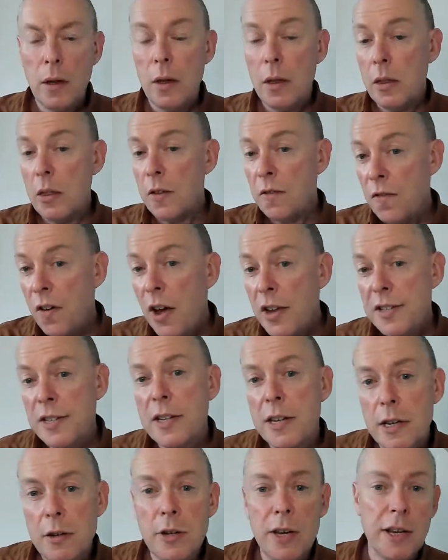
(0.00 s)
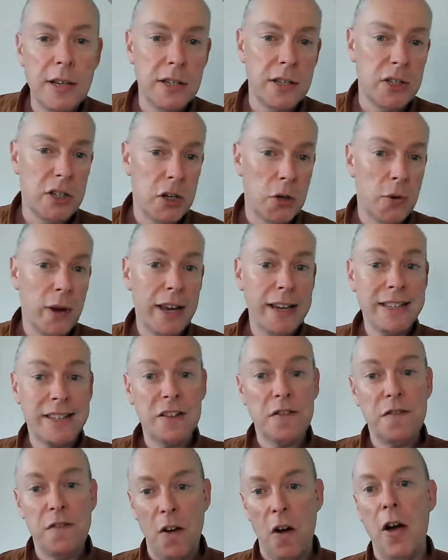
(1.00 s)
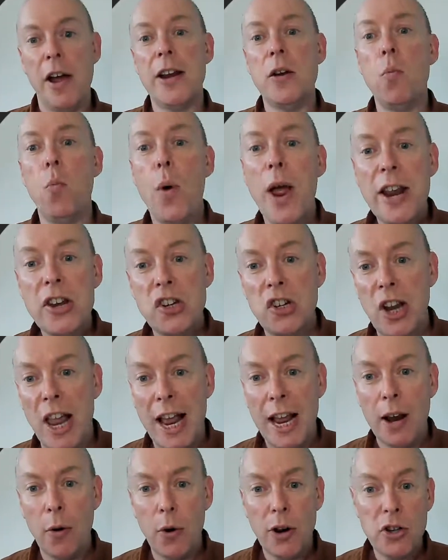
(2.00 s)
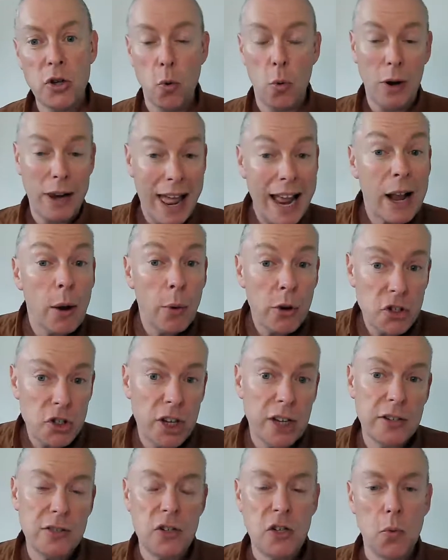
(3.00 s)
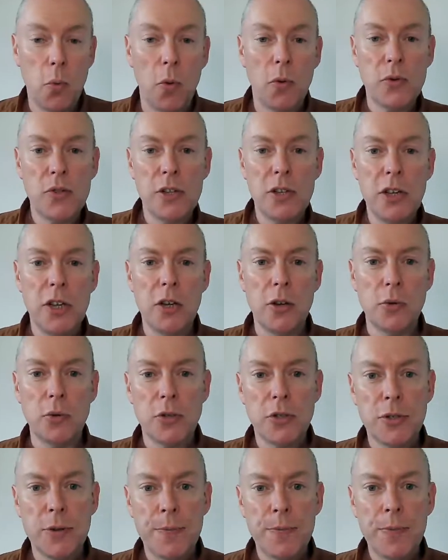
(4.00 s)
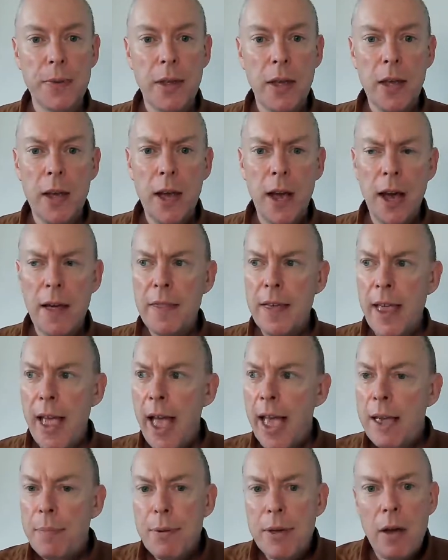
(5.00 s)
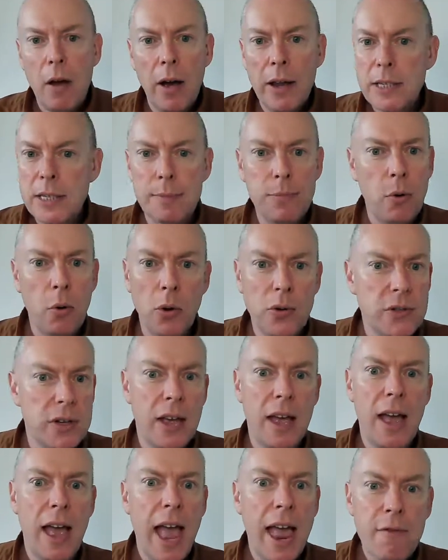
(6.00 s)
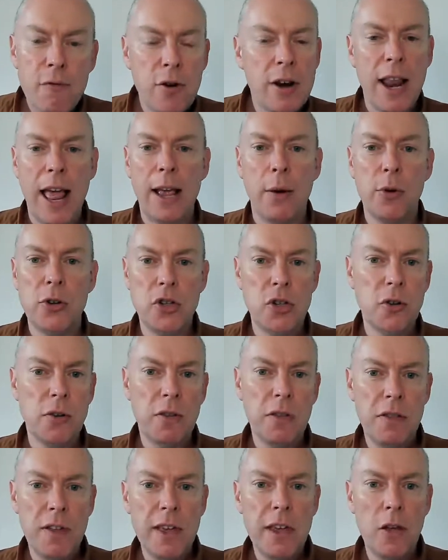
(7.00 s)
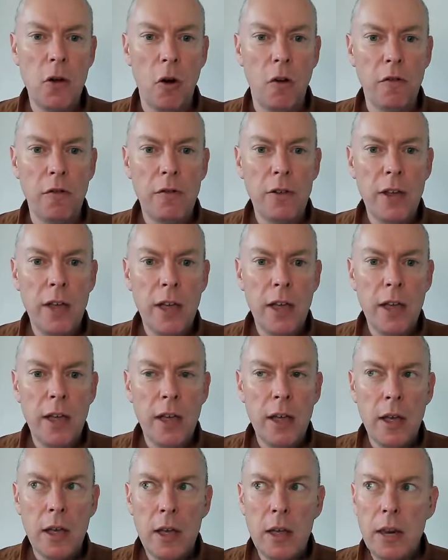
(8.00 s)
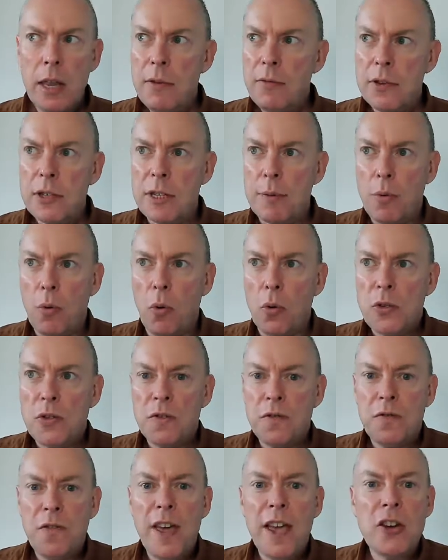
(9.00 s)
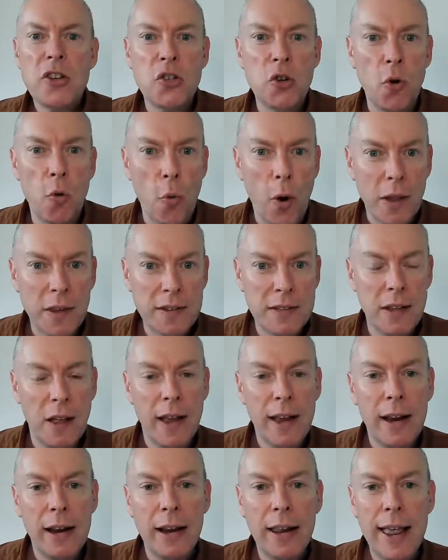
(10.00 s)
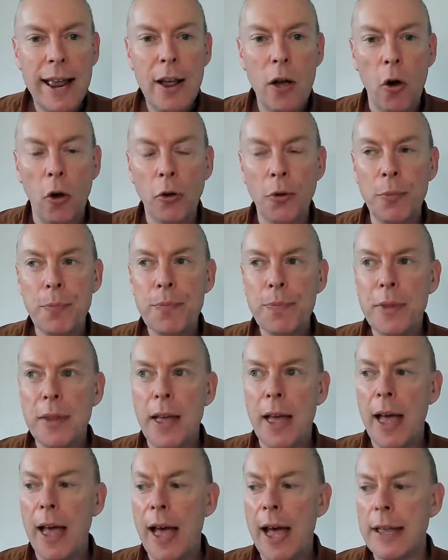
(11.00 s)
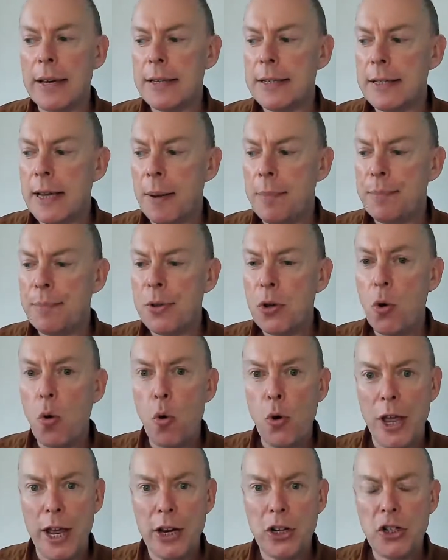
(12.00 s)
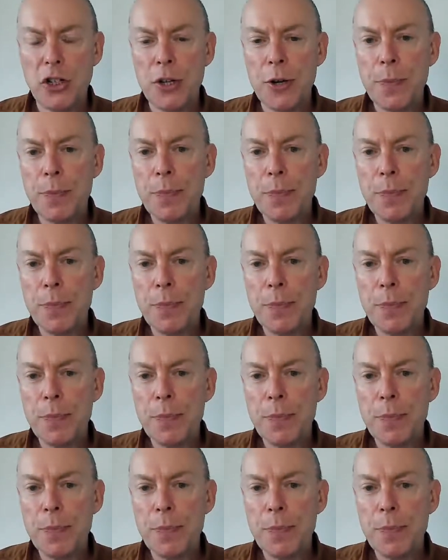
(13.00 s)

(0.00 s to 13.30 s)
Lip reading: The first thing you need to do is define which language or languages you want to use. And the API supports every language you can think of. It even supports fictional ones like Klingon and Cornish.